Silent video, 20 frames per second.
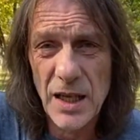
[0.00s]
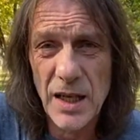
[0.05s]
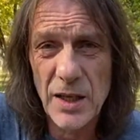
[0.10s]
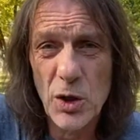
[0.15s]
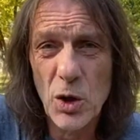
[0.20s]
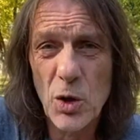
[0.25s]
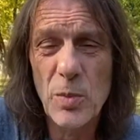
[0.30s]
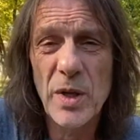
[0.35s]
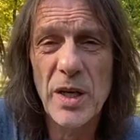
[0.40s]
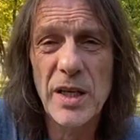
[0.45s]

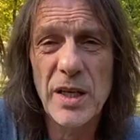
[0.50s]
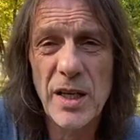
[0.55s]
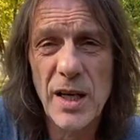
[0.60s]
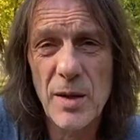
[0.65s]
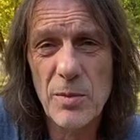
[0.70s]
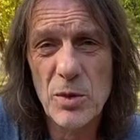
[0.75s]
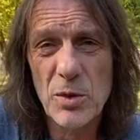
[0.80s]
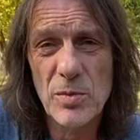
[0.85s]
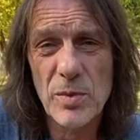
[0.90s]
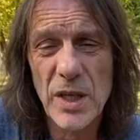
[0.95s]
Nobody
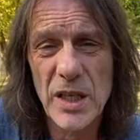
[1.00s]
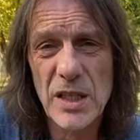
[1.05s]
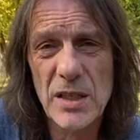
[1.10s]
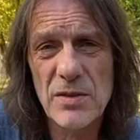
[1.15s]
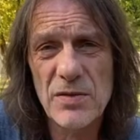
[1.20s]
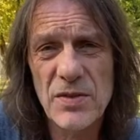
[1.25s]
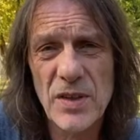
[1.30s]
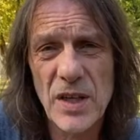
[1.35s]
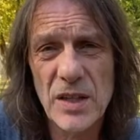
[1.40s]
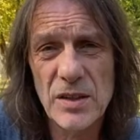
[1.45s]
came to my
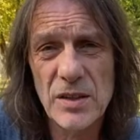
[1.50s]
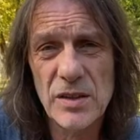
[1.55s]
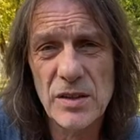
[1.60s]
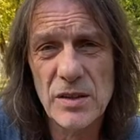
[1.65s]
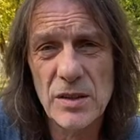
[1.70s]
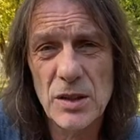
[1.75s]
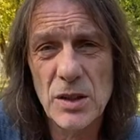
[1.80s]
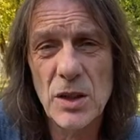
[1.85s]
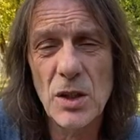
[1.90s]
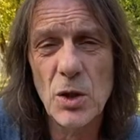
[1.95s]

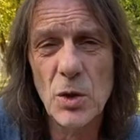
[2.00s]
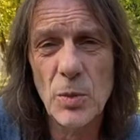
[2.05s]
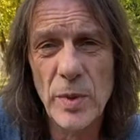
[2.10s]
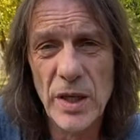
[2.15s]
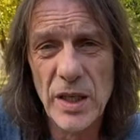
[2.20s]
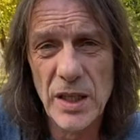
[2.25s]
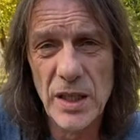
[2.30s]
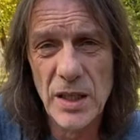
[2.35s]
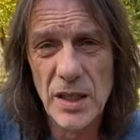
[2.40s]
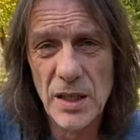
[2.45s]
defense,
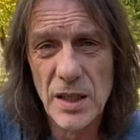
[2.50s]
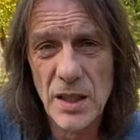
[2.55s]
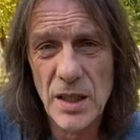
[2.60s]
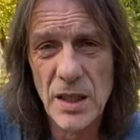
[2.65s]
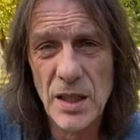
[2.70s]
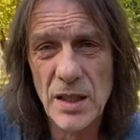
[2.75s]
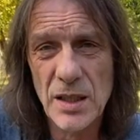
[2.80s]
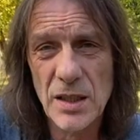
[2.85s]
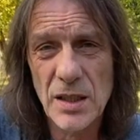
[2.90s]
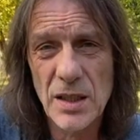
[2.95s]
nobody.
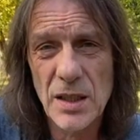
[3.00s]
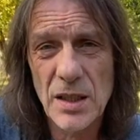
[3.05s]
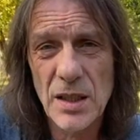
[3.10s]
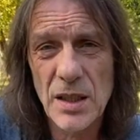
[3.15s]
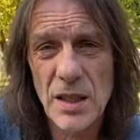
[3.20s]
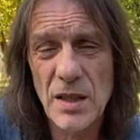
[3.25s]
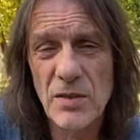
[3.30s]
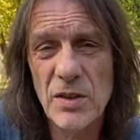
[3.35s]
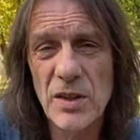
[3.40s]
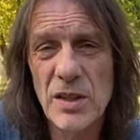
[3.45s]
And
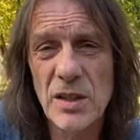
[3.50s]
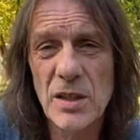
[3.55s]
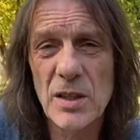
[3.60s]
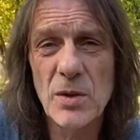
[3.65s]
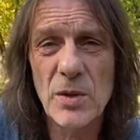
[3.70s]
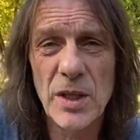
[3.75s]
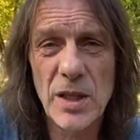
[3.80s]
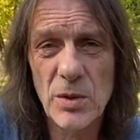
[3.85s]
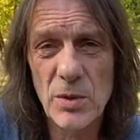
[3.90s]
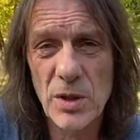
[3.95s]
even the
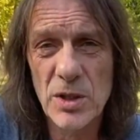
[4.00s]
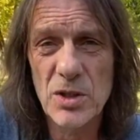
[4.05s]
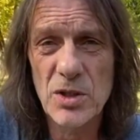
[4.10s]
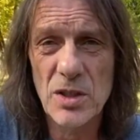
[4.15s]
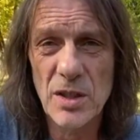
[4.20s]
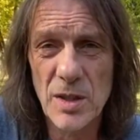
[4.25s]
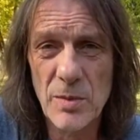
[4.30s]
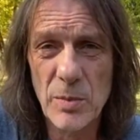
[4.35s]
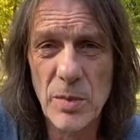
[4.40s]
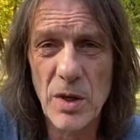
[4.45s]
great Rush
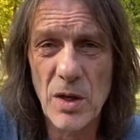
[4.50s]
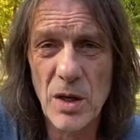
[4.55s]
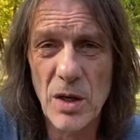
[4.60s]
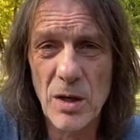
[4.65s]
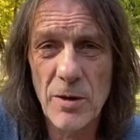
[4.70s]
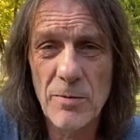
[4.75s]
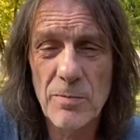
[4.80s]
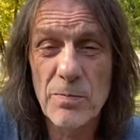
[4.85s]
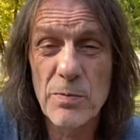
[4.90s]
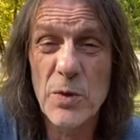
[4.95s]
Limbaugh
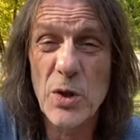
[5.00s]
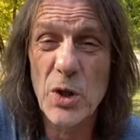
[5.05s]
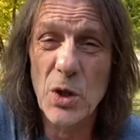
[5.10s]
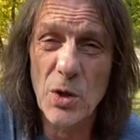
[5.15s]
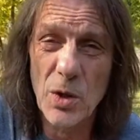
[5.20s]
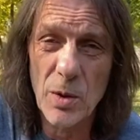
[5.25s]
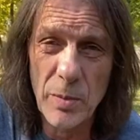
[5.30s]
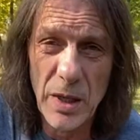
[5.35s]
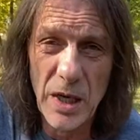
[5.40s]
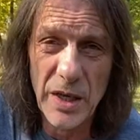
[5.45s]

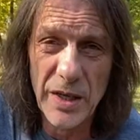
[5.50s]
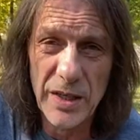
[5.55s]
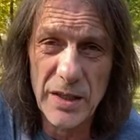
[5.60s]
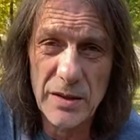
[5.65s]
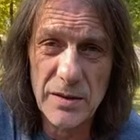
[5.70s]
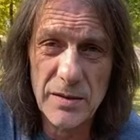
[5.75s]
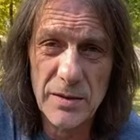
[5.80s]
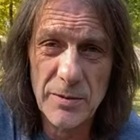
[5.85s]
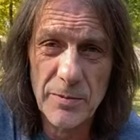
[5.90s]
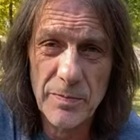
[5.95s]
knew about
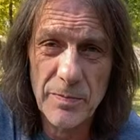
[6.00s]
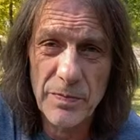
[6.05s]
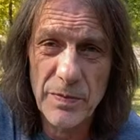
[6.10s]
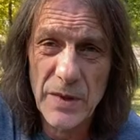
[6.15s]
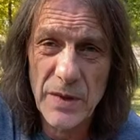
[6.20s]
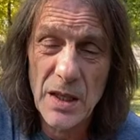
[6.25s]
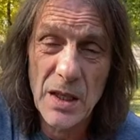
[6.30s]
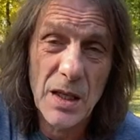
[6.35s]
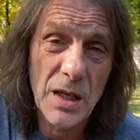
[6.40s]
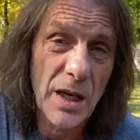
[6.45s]
it.
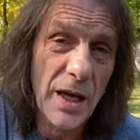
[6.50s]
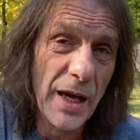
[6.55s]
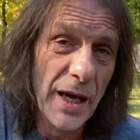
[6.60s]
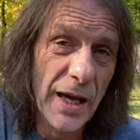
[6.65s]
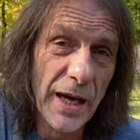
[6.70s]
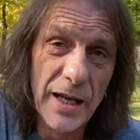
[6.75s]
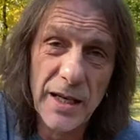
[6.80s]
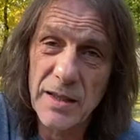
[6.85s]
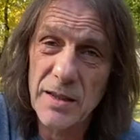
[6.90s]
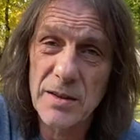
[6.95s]

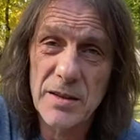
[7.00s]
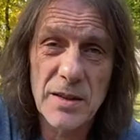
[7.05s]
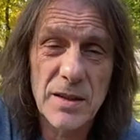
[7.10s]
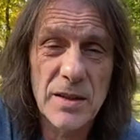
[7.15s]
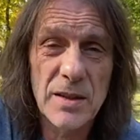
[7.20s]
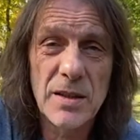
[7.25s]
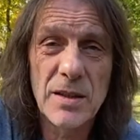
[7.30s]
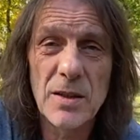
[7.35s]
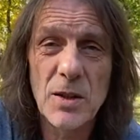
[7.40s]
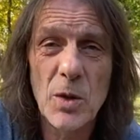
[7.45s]
And
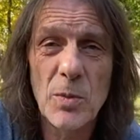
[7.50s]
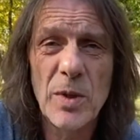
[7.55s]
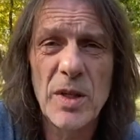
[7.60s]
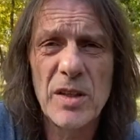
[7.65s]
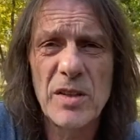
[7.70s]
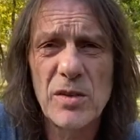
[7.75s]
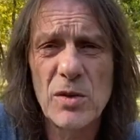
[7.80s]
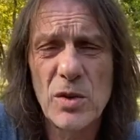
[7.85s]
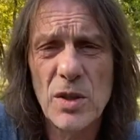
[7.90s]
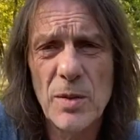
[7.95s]

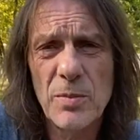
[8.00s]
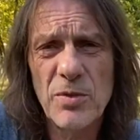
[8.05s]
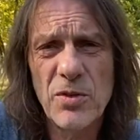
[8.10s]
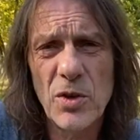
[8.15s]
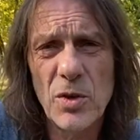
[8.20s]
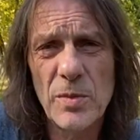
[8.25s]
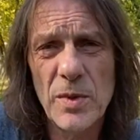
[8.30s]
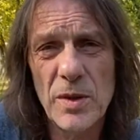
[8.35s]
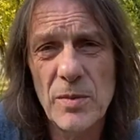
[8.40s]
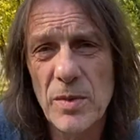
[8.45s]
nobody stood up
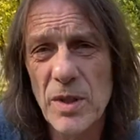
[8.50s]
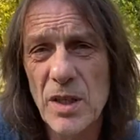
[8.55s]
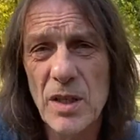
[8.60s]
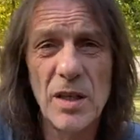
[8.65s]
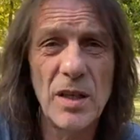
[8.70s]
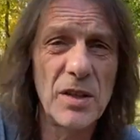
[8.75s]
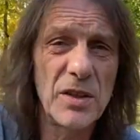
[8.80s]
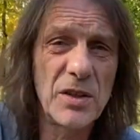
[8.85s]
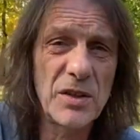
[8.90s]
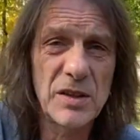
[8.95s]
for me
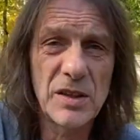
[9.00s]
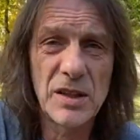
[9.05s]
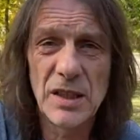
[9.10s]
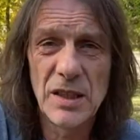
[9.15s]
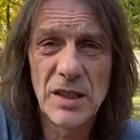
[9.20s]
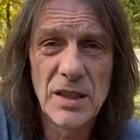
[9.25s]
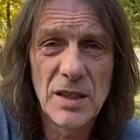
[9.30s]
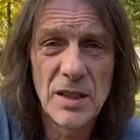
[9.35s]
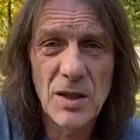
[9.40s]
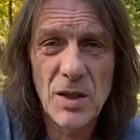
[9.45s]
because
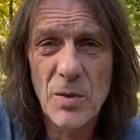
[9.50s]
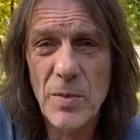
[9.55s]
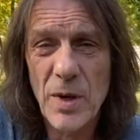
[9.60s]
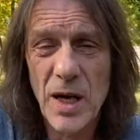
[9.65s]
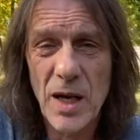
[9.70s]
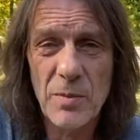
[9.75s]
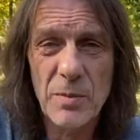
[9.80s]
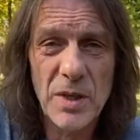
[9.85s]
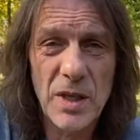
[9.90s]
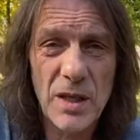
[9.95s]

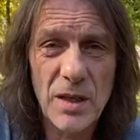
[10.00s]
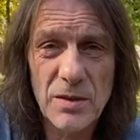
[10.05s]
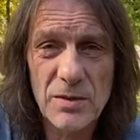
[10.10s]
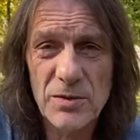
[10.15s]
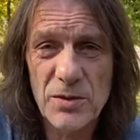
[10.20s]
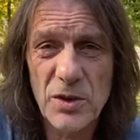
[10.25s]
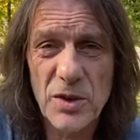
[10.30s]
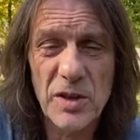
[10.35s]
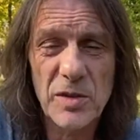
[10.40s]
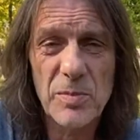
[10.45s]
Obama,
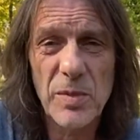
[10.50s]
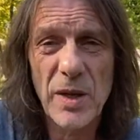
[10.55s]
first